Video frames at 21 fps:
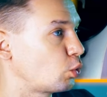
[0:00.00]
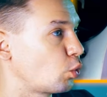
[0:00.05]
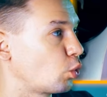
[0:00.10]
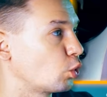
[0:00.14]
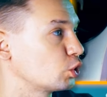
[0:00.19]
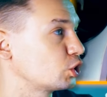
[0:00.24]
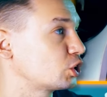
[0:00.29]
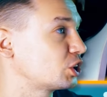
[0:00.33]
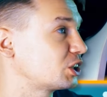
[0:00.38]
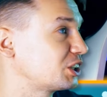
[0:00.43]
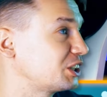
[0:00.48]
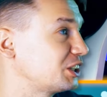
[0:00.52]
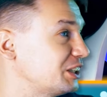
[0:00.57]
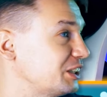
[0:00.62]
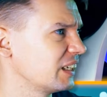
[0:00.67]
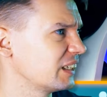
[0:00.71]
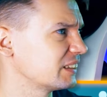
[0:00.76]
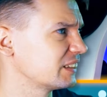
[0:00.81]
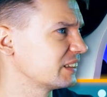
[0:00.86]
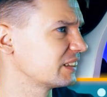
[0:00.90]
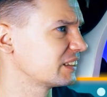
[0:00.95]
Koshi.
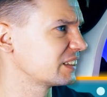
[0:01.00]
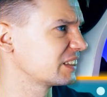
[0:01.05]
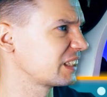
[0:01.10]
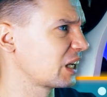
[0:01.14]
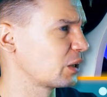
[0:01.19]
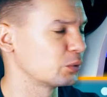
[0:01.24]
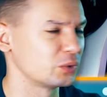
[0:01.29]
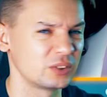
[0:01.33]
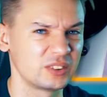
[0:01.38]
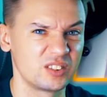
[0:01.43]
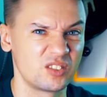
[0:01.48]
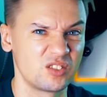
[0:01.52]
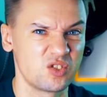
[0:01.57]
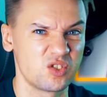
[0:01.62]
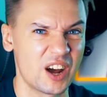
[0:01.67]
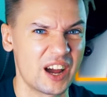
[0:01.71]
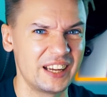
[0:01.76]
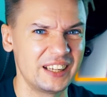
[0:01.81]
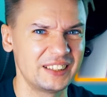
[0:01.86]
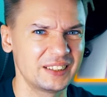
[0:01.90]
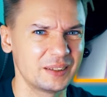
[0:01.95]
Doesn't sound
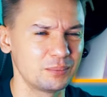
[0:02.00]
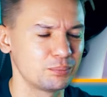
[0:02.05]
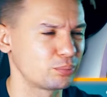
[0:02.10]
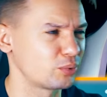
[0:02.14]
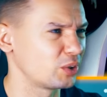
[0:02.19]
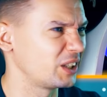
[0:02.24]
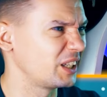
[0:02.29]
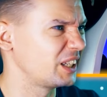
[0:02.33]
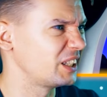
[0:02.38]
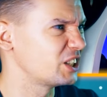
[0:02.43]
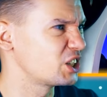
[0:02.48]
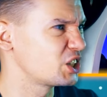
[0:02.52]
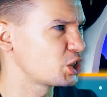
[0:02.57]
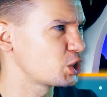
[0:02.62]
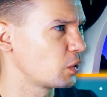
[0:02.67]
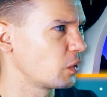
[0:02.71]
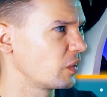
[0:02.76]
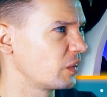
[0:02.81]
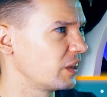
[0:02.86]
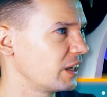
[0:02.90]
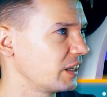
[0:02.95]
right, I'm pretty
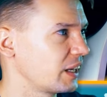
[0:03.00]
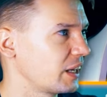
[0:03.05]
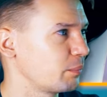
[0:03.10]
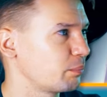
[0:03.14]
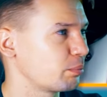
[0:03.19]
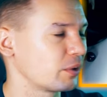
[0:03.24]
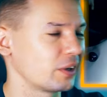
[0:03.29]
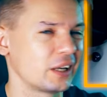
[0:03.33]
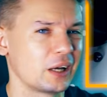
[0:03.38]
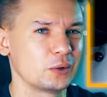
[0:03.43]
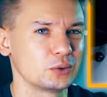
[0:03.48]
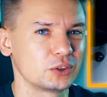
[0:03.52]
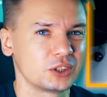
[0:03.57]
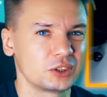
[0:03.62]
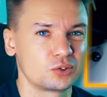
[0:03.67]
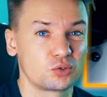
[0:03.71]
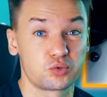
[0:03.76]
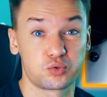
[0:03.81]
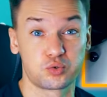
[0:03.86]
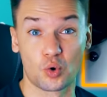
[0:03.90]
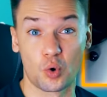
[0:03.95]
sure that I pronounce
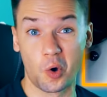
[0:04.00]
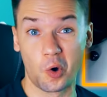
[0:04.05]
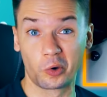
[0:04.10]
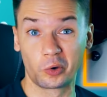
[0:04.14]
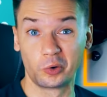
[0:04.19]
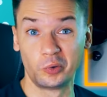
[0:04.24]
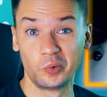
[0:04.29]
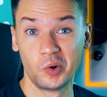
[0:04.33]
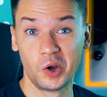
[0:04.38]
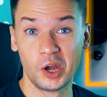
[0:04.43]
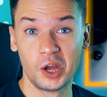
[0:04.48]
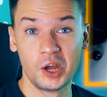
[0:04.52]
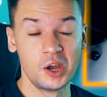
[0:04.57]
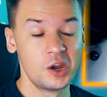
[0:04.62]
it wrong.